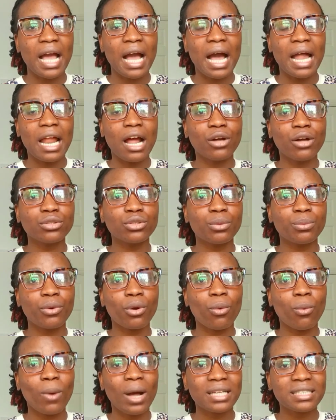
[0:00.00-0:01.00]
and I also
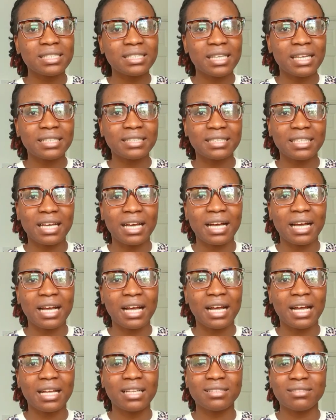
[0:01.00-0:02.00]
brought 1 sandal
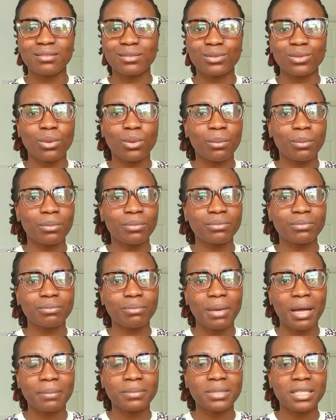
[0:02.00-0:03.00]
and some
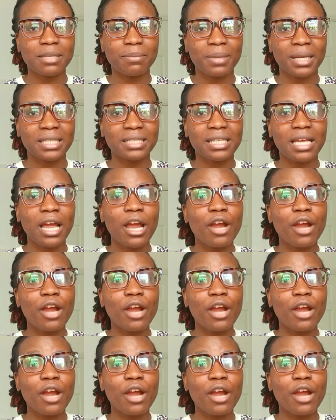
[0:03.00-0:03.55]
palm slippers.